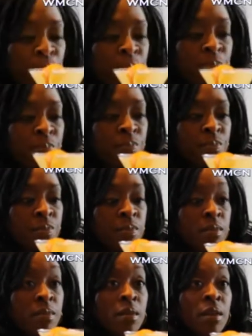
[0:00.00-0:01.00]
martini in
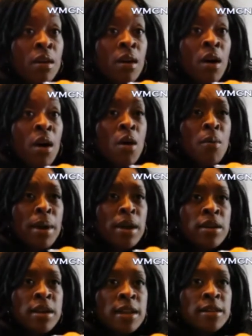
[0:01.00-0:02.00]
a glass. Oh my
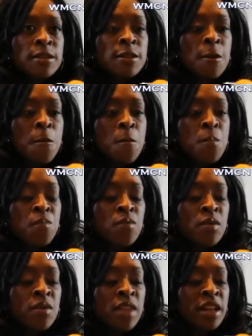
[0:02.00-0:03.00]
goodness. You like?
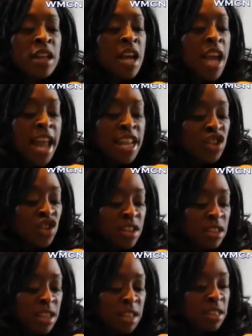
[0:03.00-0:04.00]
That, and it
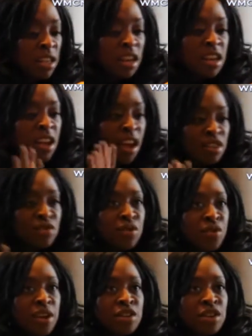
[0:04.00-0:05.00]
just tastes like a nice,
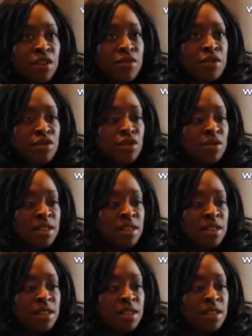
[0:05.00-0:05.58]
refreshing. It's almost